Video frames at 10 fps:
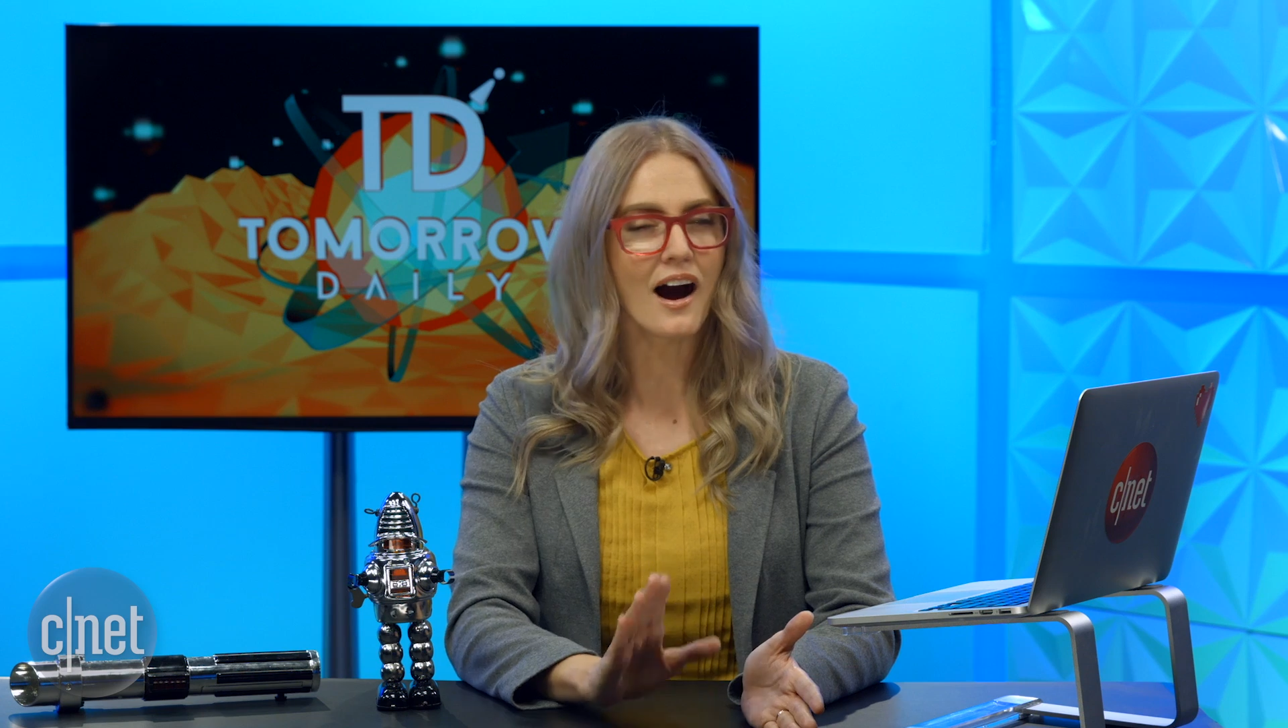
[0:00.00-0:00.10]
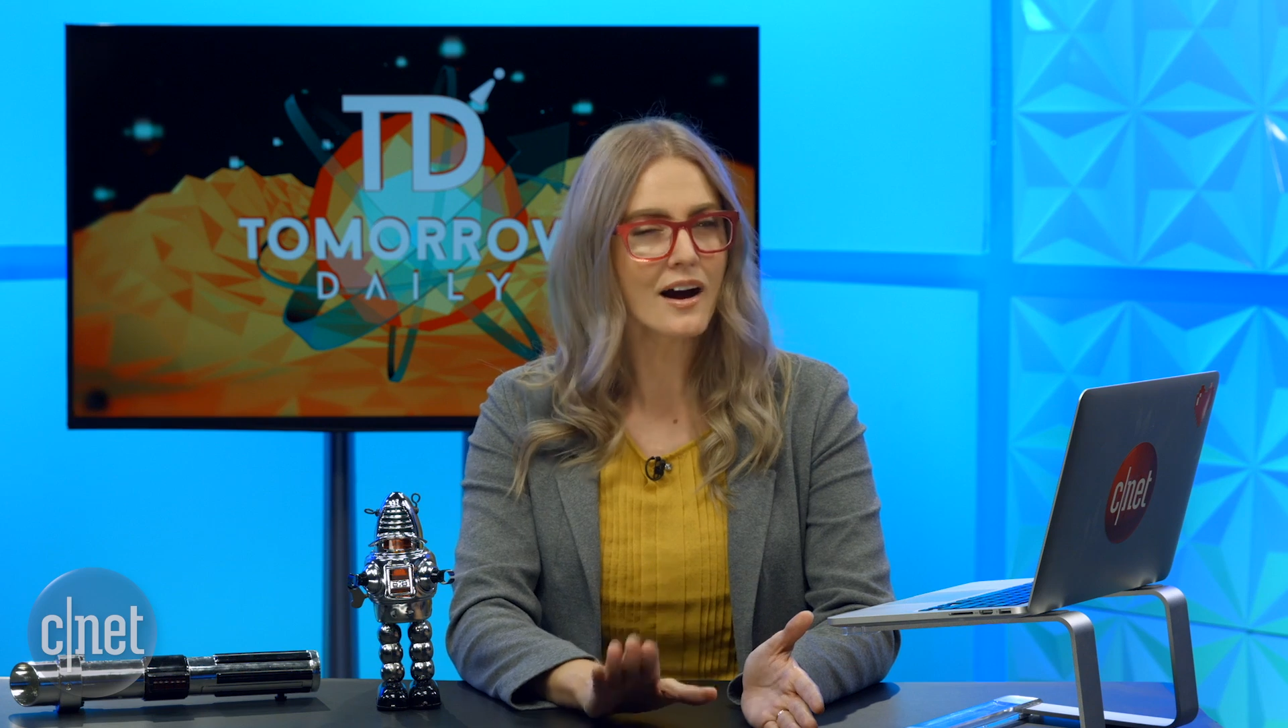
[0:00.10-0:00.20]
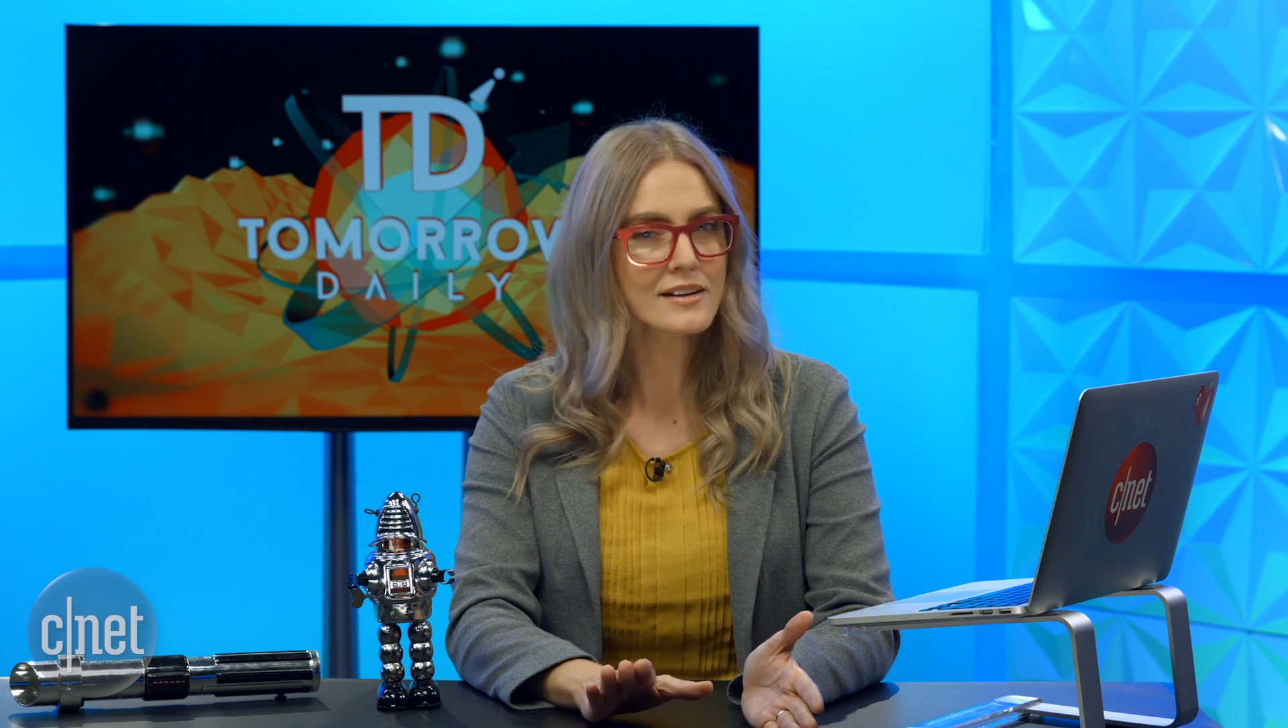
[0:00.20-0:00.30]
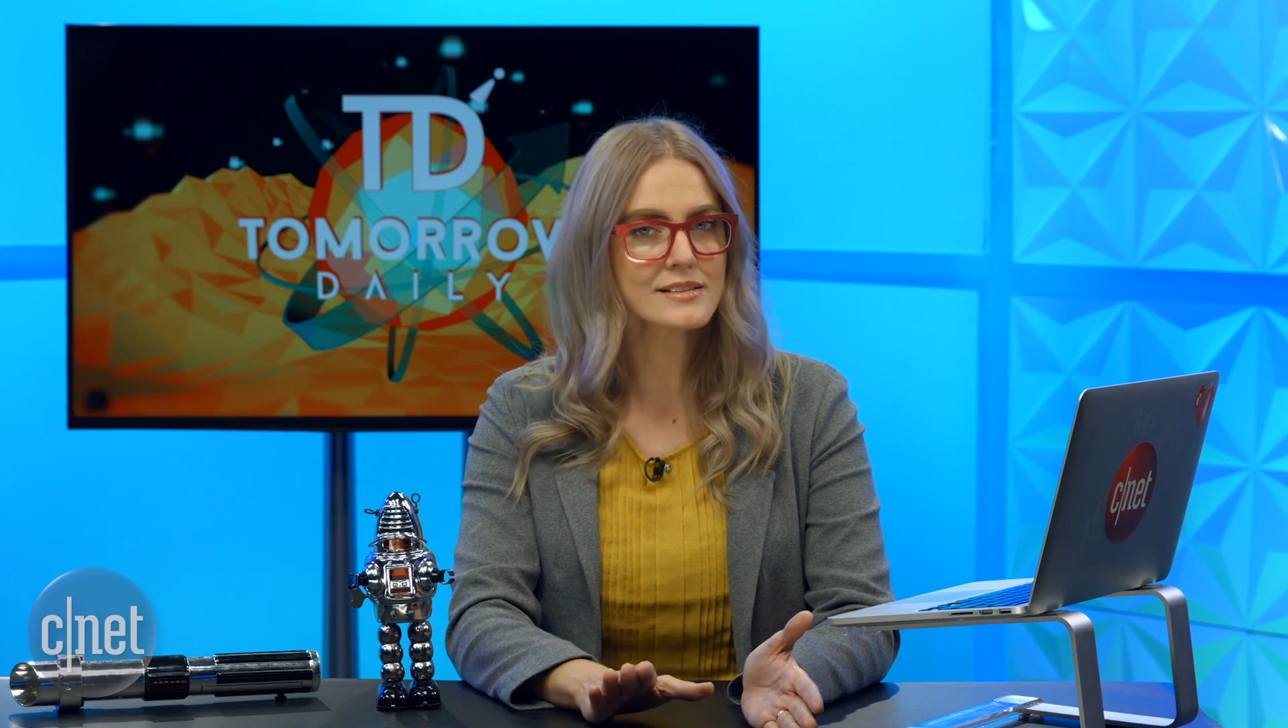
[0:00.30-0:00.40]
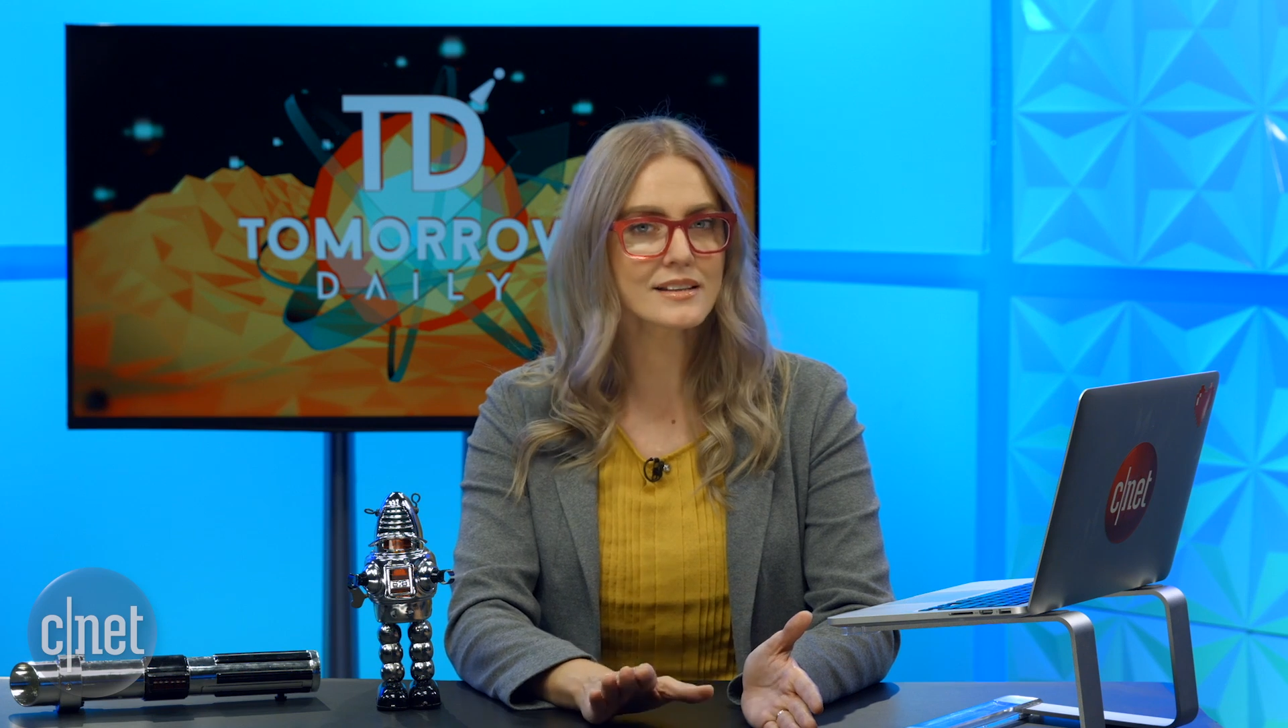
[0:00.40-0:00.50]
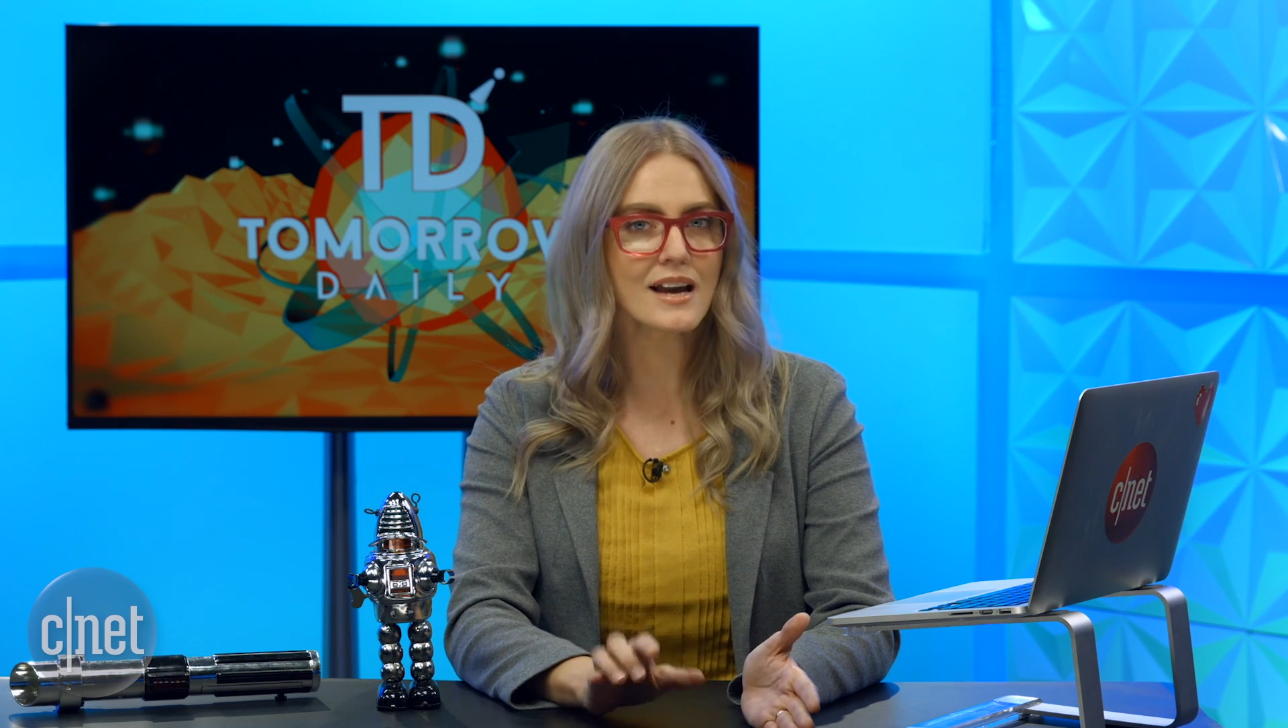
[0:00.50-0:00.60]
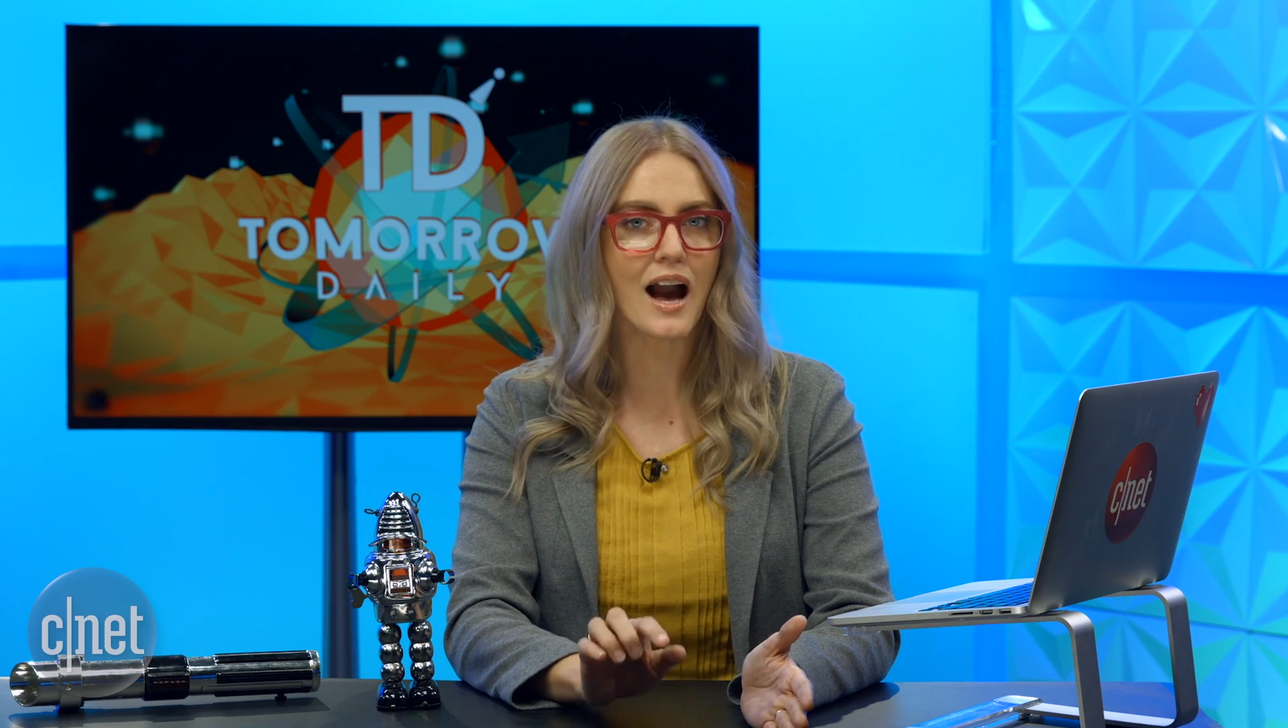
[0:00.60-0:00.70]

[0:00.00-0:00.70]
honestly,